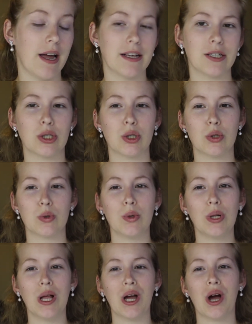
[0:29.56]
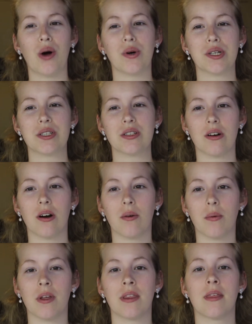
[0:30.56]
As usual, I always
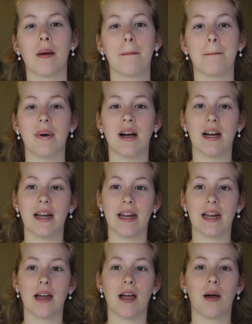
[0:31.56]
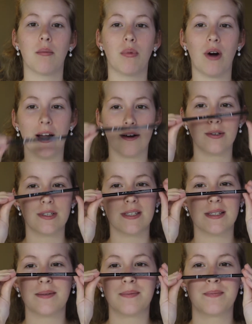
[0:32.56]
start with my
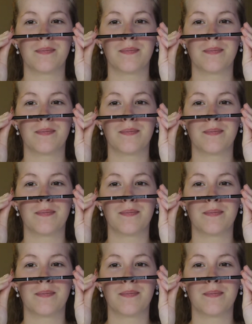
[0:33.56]
brows,